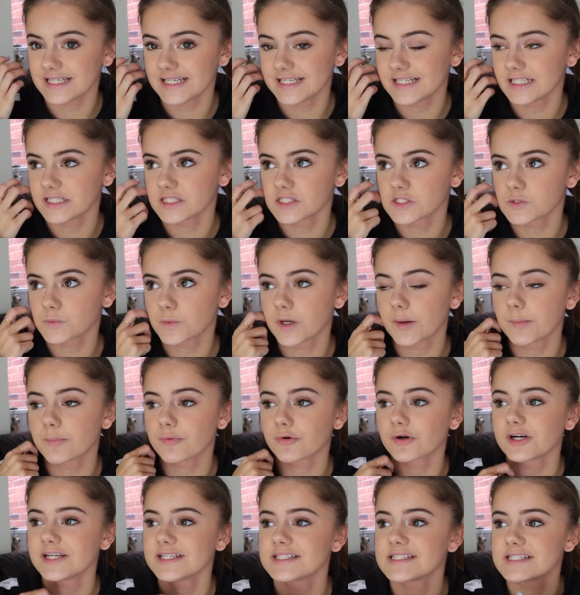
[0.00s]
scenes were
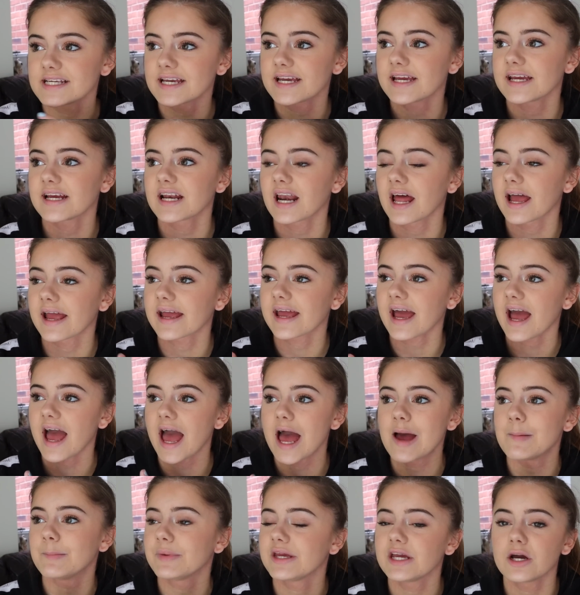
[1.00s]
pretty like
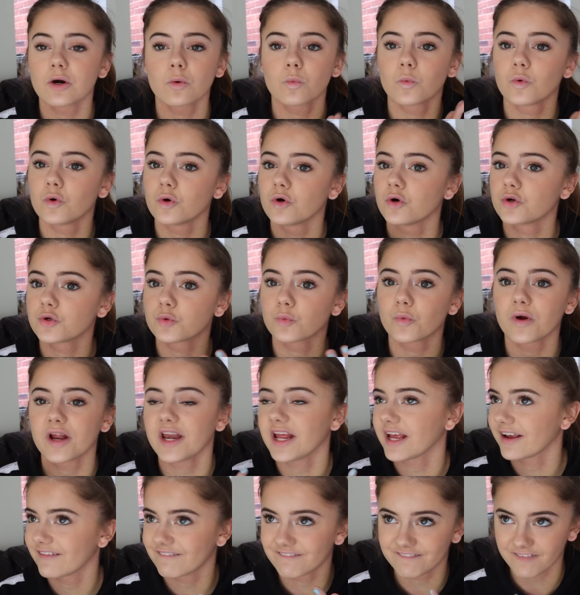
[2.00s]
Emmy award
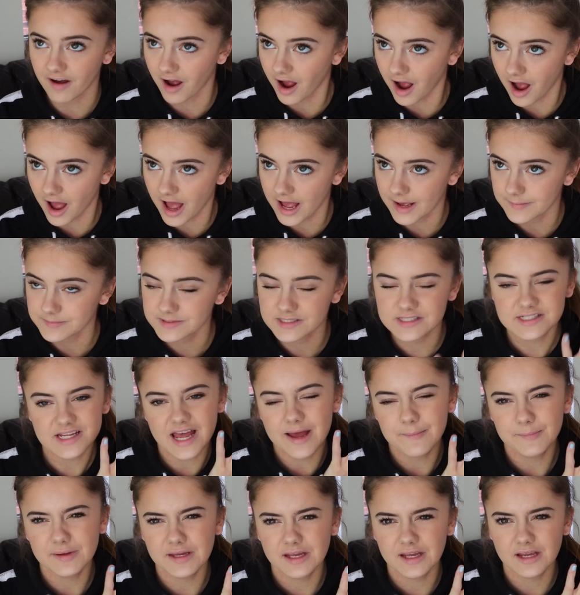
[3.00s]
winning vibes. Is
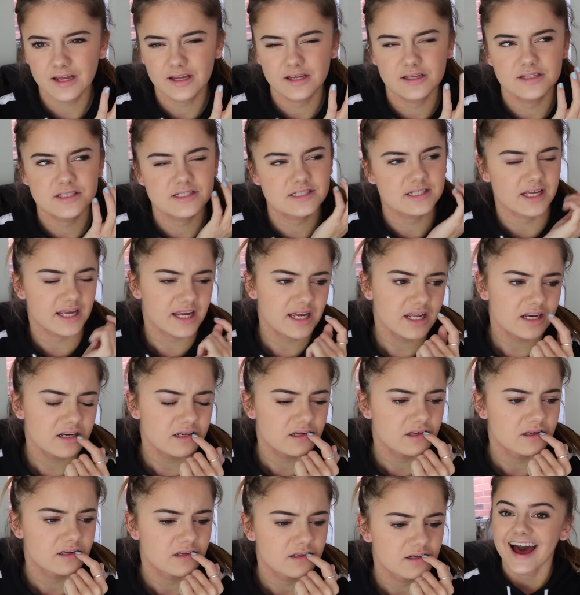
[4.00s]
Emmy
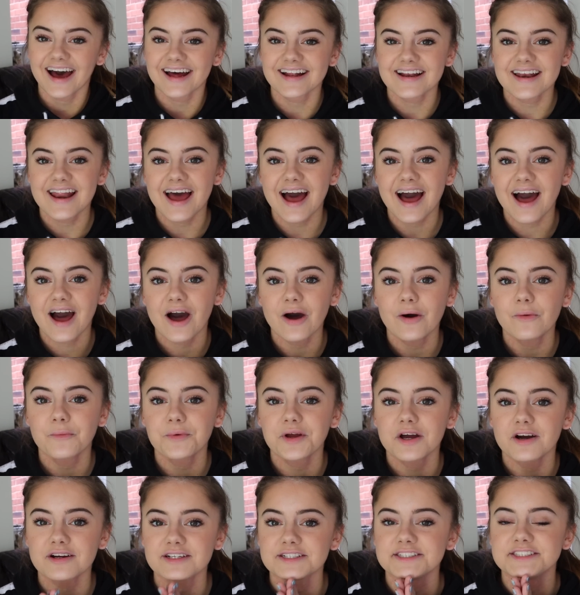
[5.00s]
singing? And now
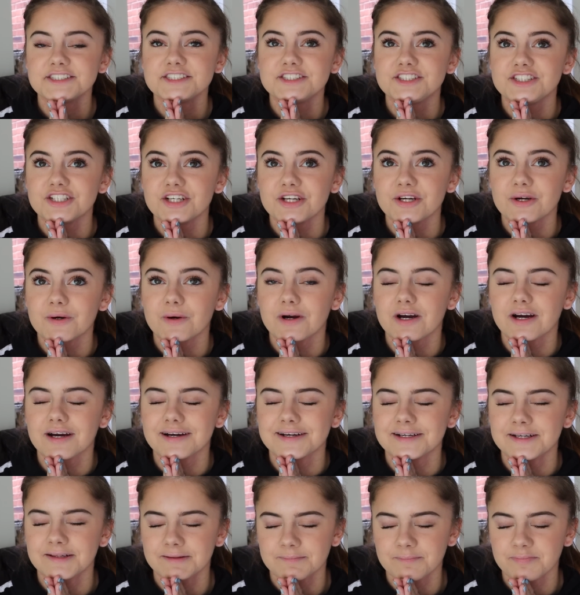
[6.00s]
we are gonna do
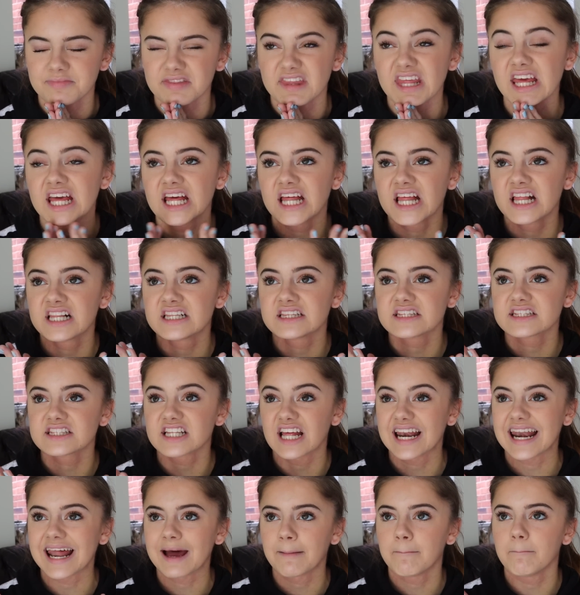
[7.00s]

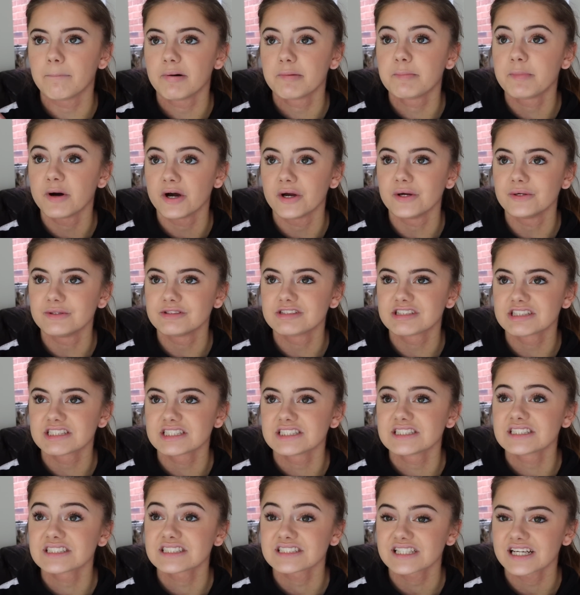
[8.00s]
the lamp
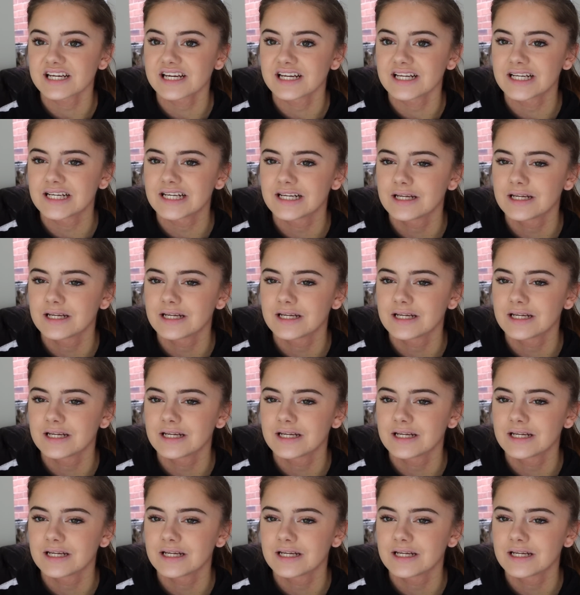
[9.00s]
post scene.